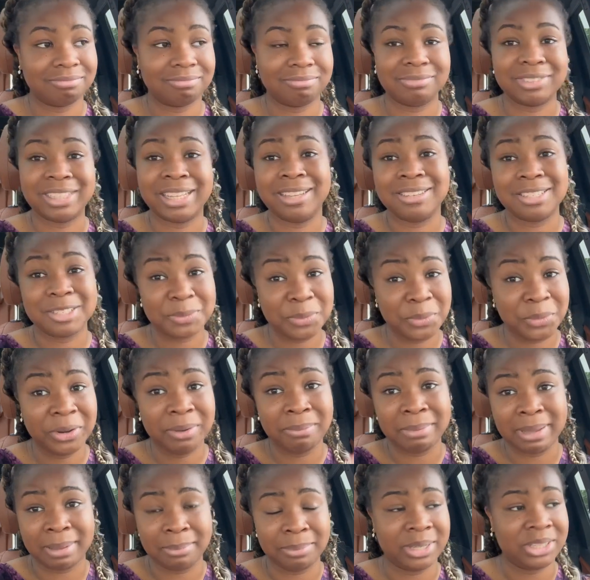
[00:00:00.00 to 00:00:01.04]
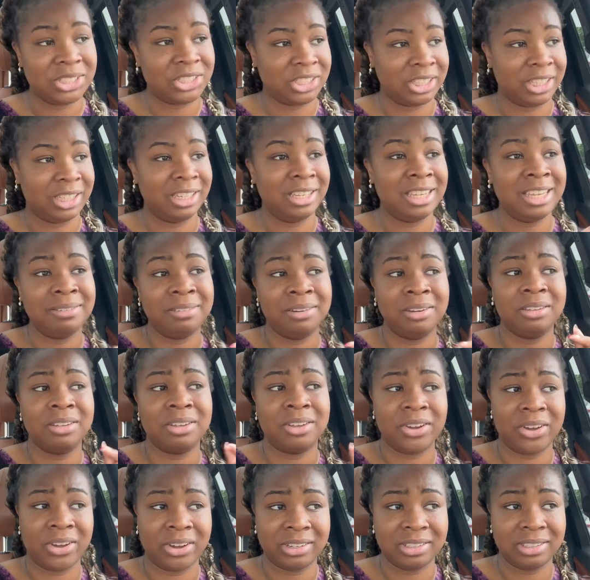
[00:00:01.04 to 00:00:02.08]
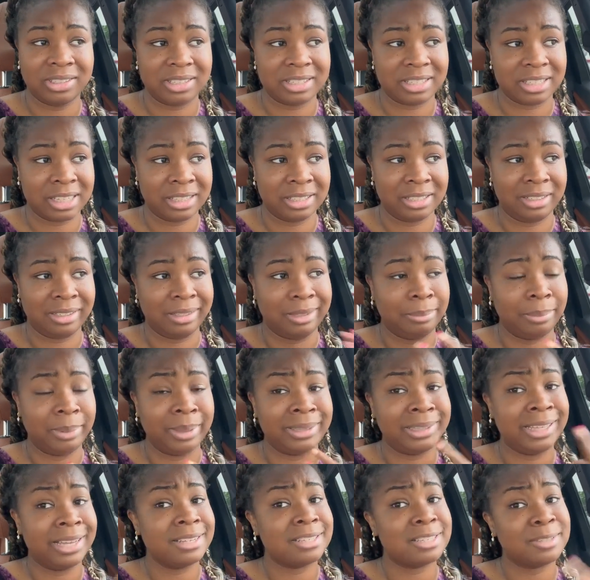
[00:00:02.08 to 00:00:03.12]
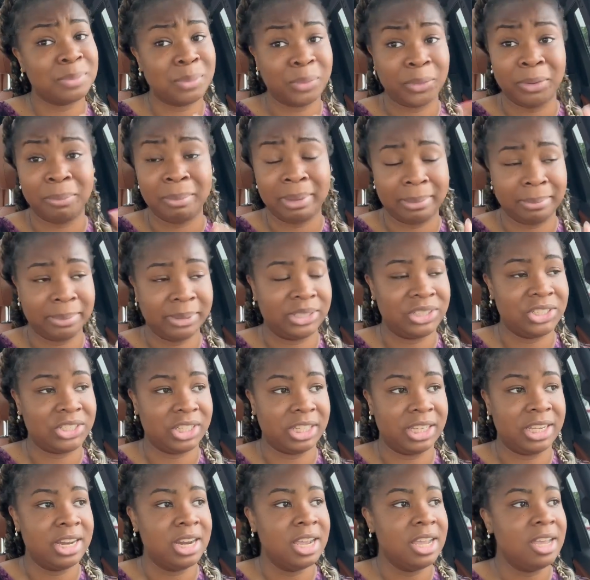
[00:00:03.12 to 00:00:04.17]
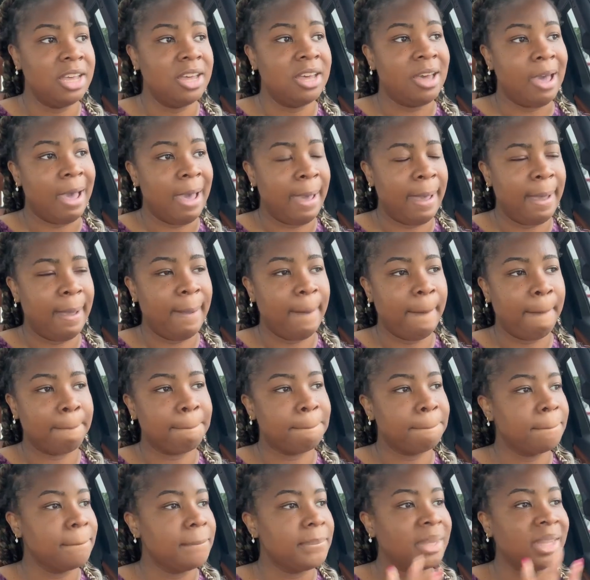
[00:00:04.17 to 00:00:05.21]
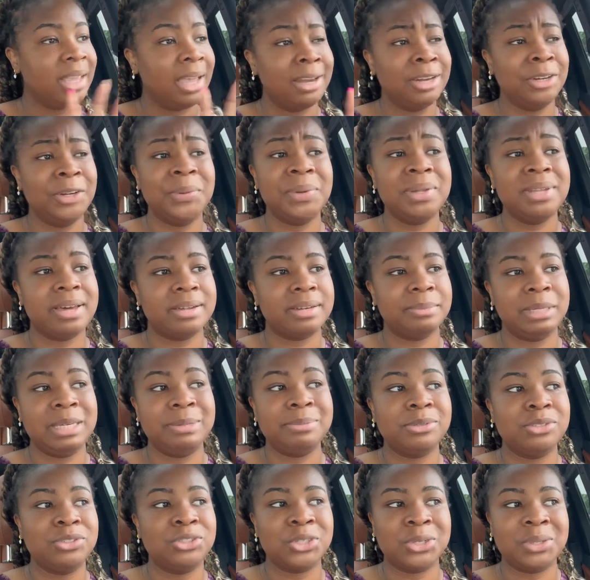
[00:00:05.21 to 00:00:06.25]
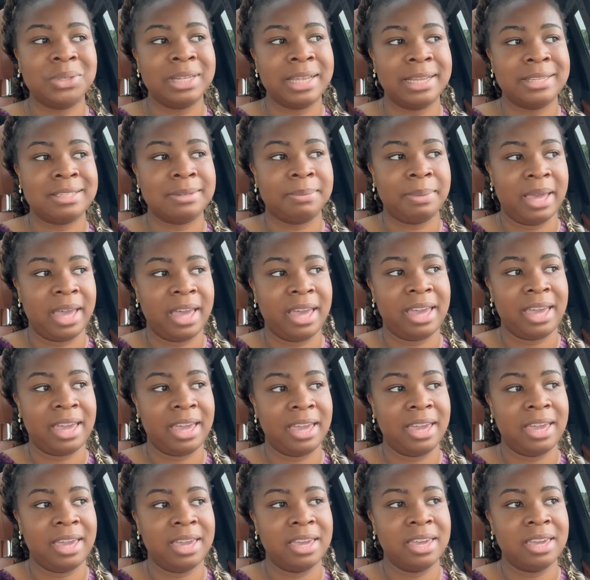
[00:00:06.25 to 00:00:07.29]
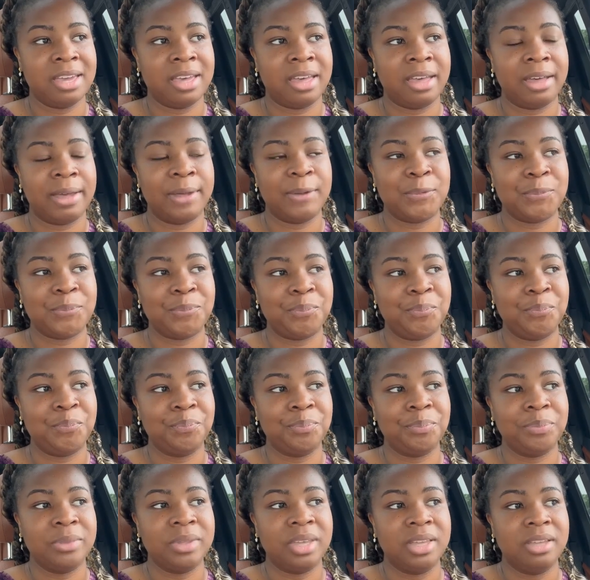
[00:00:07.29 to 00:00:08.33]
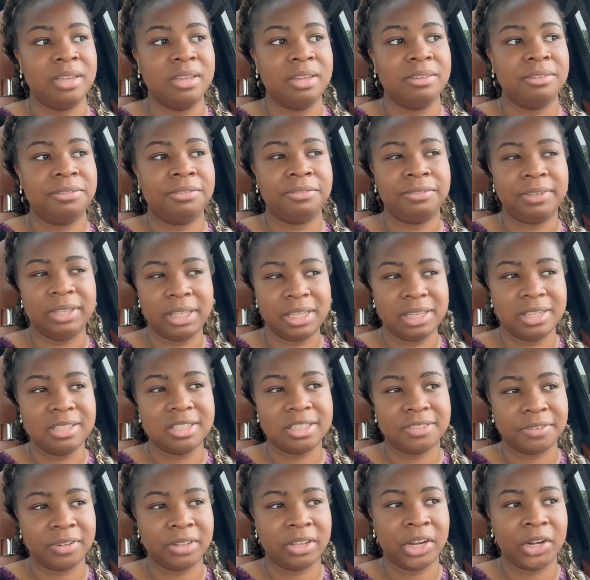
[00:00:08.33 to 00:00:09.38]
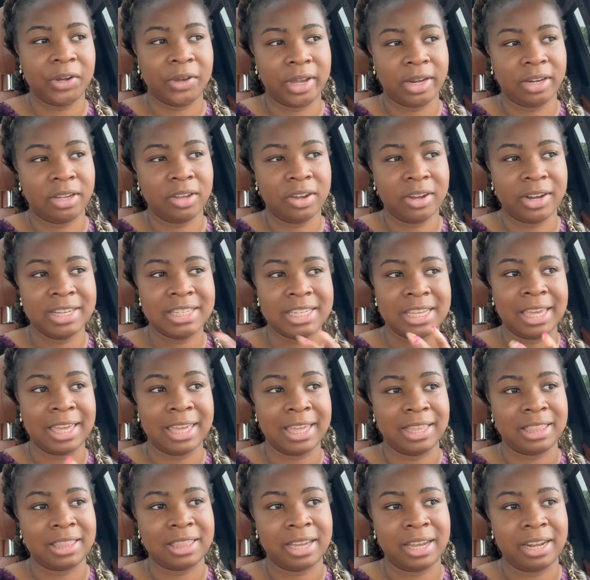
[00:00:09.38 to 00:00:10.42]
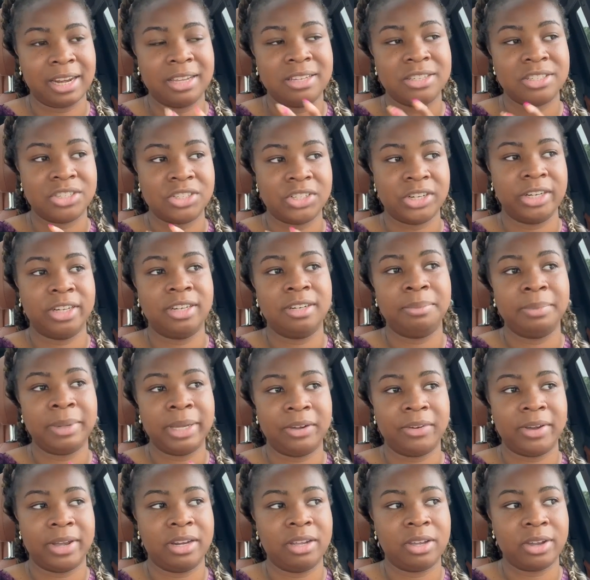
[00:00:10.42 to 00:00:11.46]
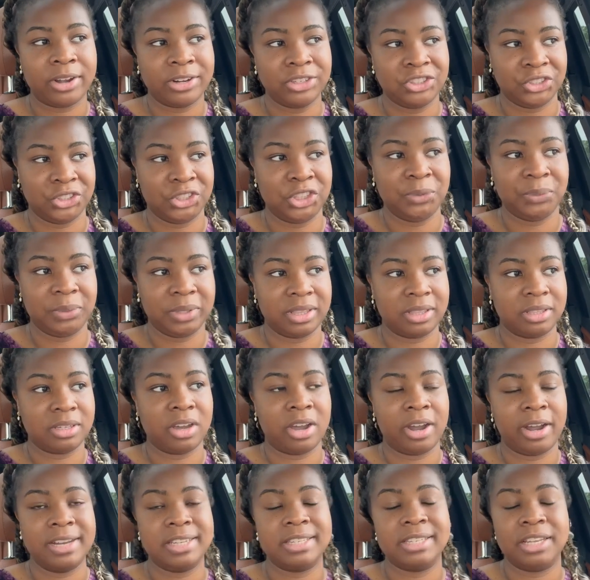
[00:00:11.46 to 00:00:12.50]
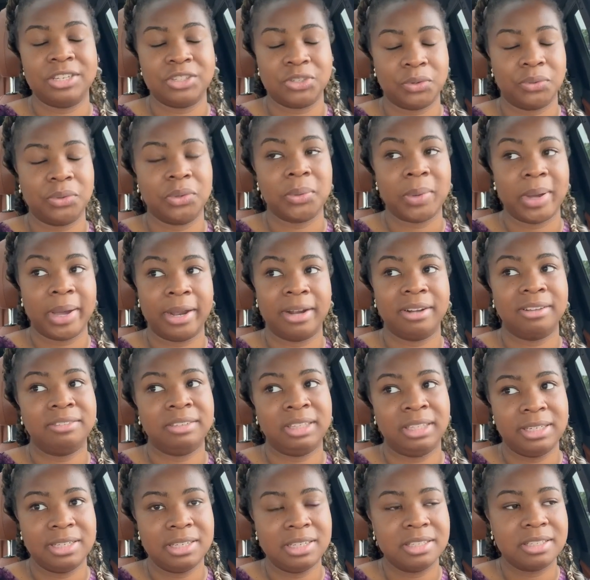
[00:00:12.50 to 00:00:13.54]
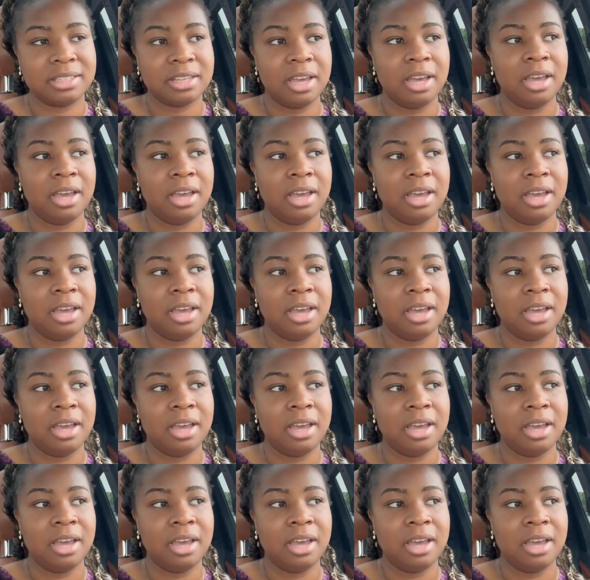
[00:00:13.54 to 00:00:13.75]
that's more in my budget, even though the card looks ugly, but that's more in my budget. And I know a lot of people don't like to pay fees for their credit cards. I get that. I started my credit card journey with cards that don't require fees.